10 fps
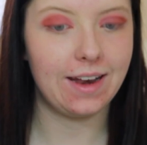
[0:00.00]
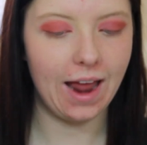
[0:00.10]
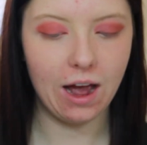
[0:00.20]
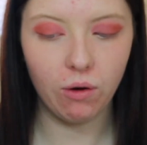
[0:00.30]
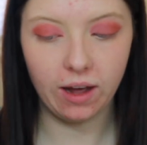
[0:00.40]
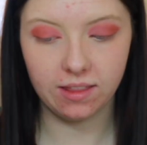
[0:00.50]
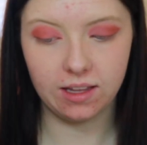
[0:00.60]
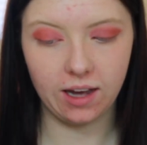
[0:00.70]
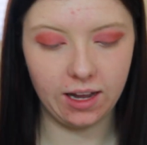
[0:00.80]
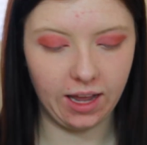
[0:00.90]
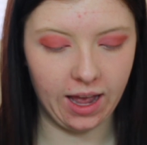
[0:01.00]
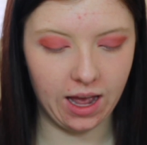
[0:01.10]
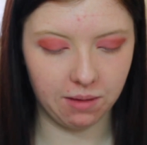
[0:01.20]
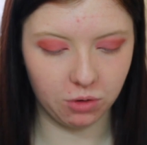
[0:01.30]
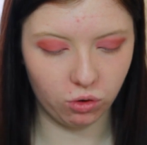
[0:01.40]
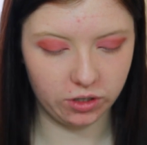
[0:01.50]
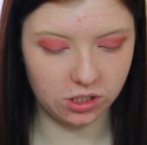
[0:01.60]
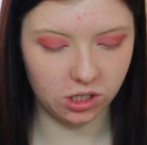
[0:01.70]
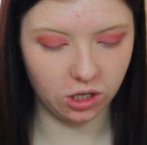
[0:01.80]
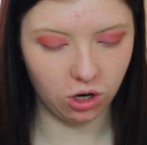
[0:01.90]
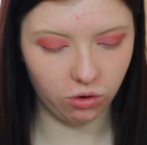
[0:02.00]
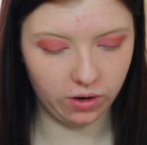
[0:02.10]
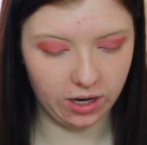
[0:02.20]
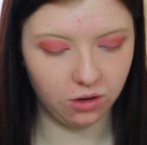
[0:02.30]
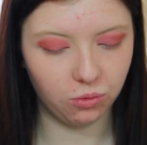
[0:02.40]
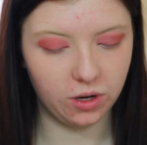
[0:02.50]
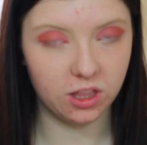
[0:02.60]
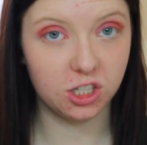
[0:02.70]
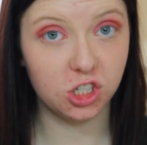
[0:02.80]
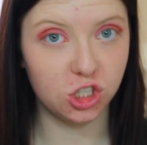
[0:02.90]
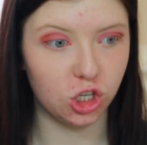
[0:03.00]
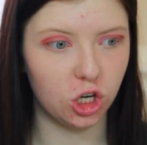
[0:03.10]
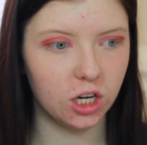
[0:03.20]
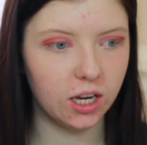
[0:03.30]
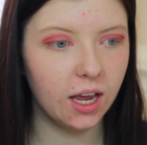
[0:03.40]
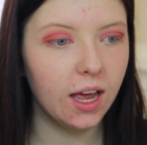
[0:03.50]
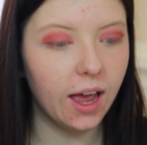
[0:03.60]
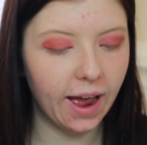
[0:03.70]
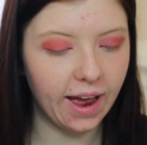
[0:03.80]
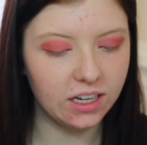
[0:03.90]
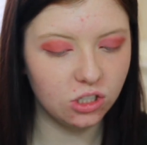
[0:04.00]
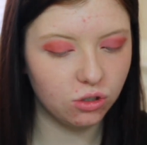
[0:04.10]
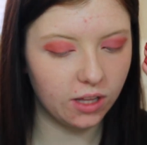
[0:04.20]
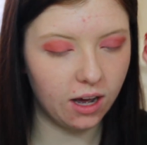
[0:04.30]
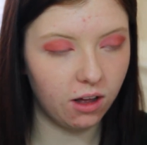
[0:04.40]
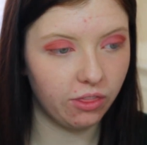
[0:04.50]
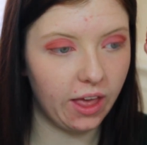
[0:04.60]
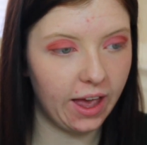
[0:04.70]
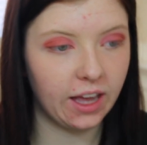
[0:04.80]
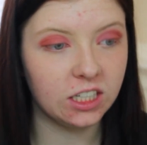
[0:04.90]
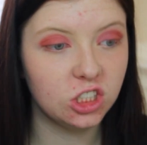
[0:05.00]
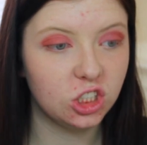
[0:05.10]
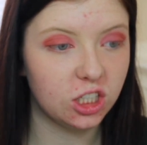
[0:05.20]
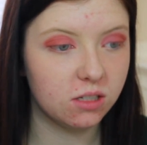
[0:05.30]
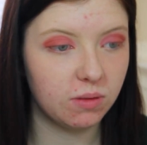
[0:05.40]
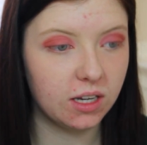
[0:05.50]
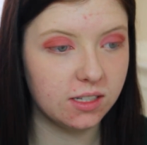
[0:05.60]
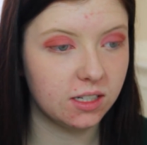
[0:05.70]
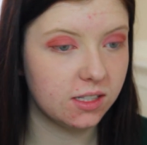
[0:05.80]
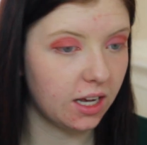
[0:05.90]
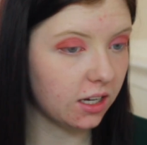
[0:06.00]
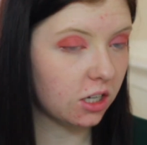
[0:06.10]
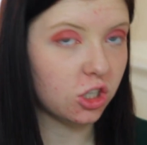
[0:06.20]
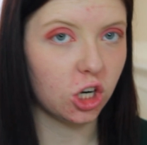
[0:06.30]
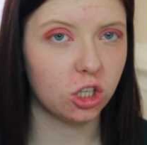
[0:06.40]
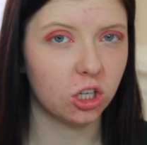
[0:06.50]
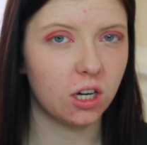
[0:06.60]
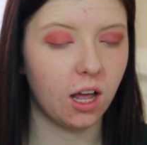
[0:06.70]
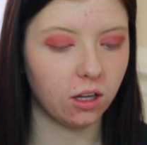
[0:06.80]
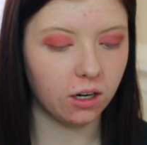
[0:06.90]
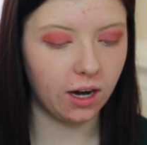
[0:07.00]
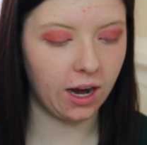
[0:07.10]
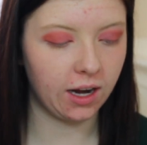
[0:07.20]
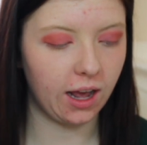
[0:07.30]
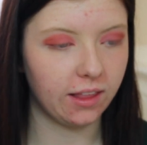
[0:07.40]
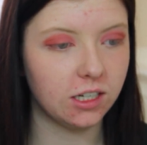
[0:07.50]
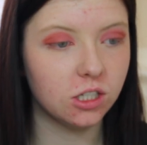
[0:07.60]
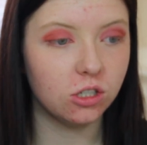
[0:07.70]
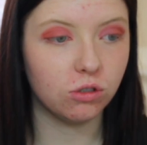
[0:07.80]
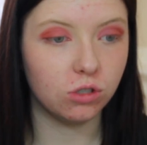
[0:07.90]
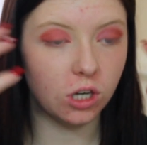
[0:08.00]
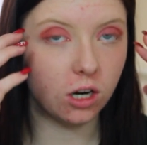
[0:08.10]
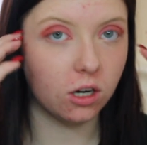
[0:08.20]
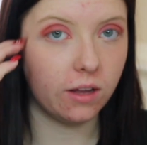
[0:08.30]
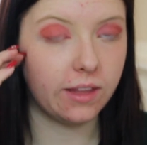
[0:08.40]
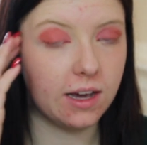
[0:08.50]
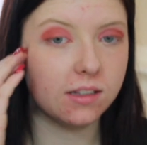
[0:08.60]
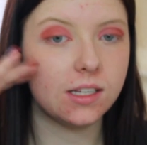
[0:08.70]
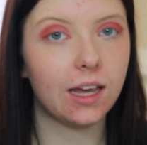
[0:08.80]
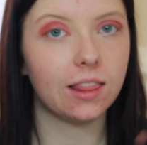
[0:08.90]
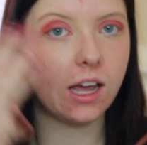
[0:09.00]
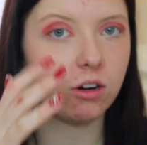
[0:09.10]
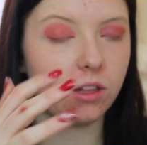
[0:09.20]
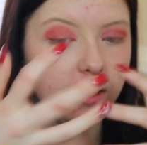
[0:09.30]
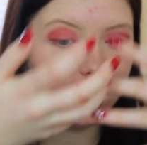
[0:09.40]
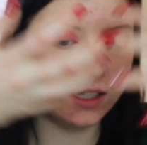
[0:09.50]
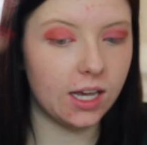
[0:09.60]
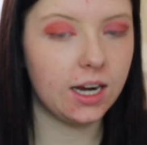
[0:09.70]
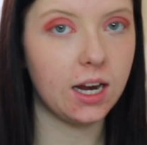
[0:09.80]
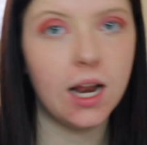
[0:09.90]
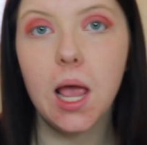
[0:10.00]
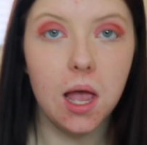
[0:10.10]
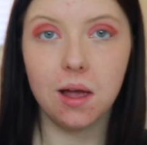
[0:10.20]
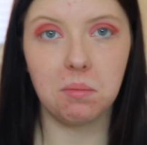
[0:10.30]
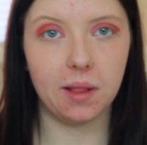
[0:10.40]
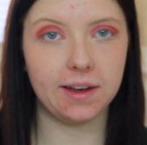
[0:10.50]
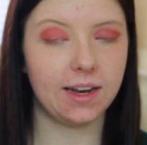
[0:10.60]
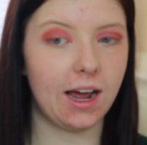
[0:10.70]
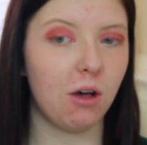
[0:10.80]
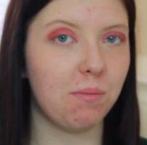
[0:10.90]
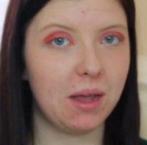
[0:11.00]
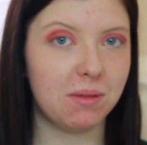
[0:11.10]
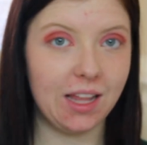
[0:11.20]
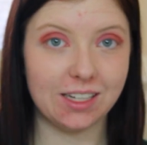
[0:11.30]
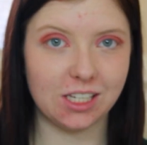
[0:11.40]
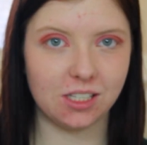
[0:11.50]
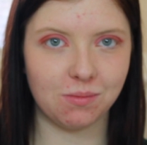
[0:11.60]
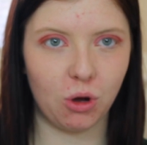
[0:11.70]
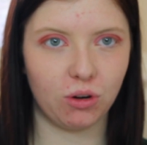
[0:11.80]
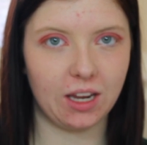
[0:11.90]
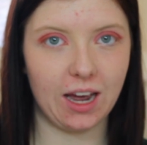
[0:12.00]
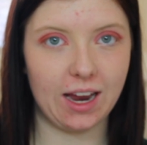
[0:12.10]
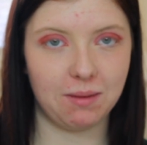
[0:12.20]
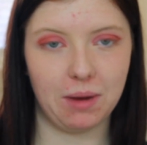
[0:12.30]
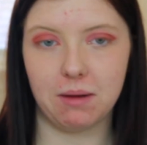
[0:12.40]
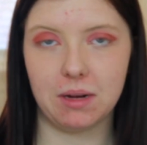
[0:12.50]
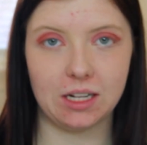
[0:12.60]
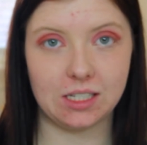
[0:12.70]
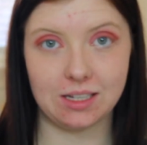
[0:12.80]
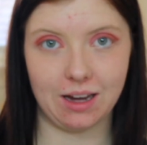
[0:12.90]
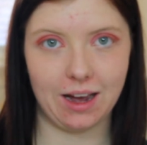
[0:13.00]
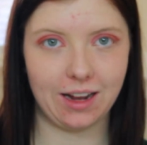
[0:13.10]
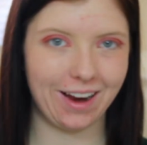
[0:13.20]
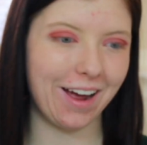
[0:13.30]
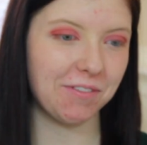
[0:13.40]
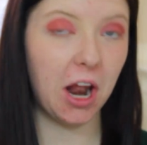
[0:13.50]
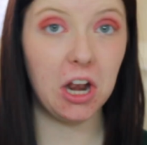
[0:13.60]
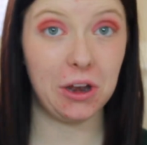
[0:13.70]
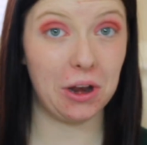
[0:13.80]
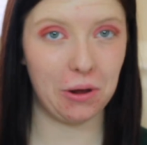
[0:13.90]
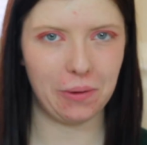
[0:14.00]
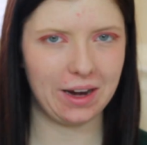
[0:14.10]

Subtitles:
Now I think I am going to go in with Shook and do that on the edge just because it's like a darker color and I like to do darker on the outside, lighter on the inside and blend it out. Maybe that's a smoky eye, maybe it's not, I have no